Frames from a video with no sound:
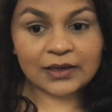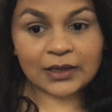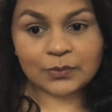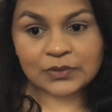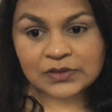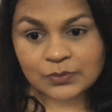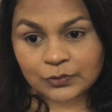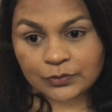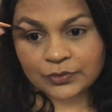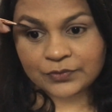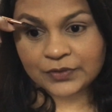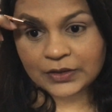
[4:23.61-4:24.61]
It was more
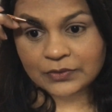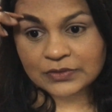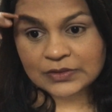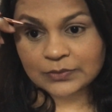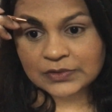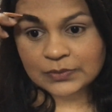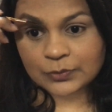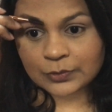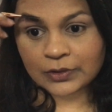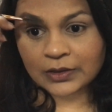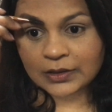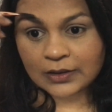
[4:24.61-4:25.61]
reviews, it was
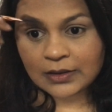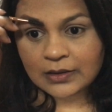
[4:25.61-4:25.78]
more